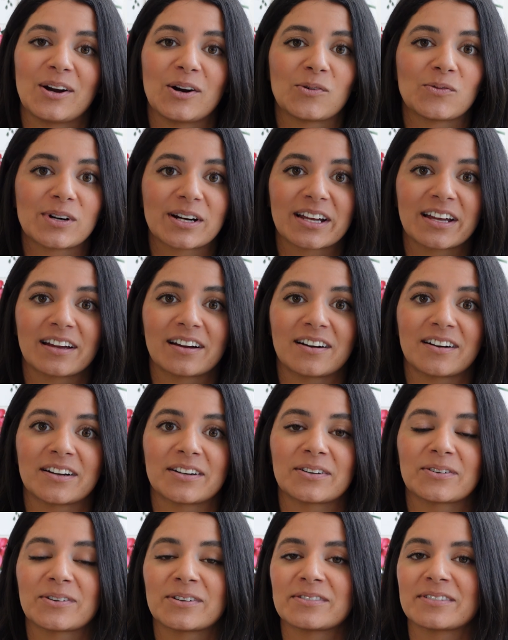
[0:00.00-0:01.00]
working
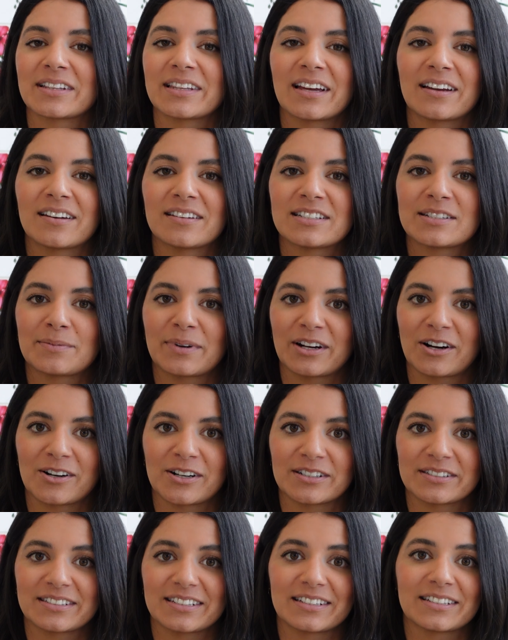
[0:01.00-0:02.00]
on or related to my
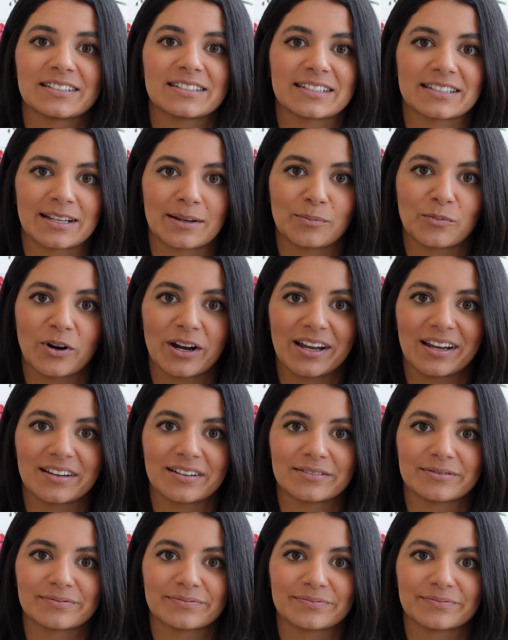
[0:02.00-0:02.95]
art in some way.